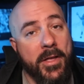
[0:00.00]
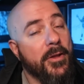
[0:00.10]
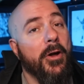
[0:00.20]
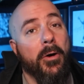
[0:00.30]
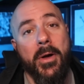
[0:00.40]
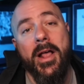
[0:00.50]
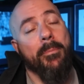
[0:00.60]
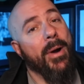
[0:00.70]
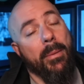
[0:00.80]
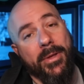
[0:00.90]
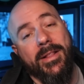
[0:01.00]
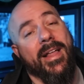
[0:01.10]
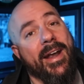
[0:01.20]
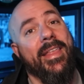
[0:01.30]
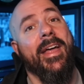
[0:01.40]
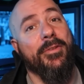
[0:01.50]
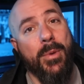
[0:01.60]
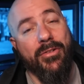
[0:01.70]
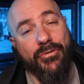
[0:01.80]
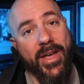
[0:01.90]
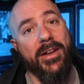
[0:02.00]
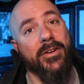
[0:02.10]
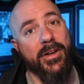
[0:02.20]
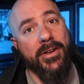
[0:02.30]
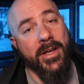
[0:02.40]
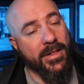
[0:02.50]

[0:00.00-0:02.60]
You know, probably a lot of that is my fanhood.